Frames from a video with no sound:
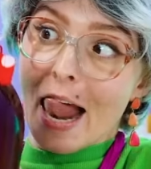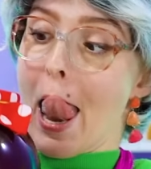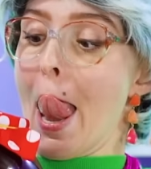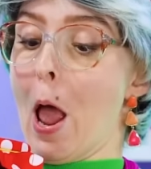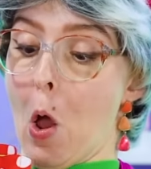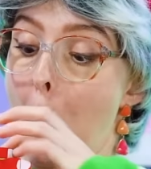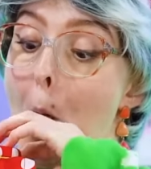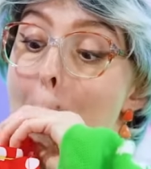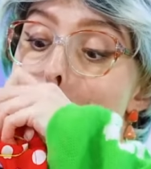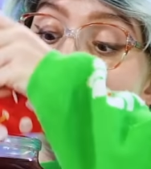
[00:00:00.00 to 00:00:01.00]
without
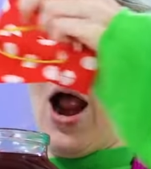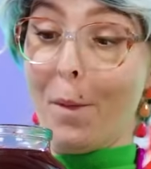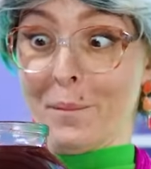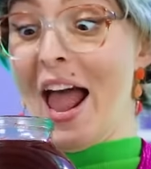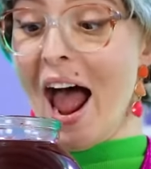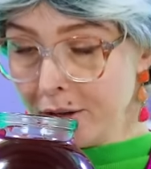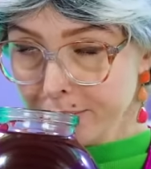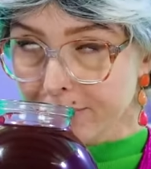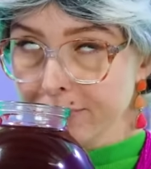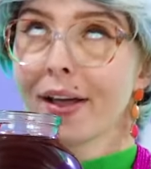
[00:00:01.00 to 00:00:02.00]
Granny's homemade jam?
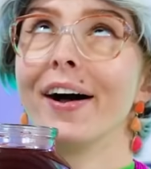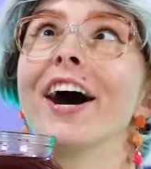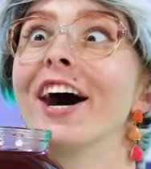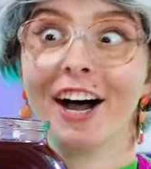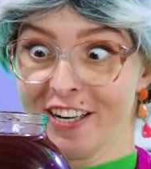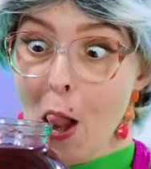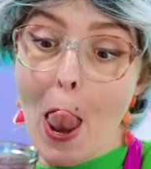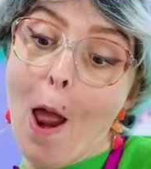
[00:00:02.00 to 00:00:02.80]
Mmm!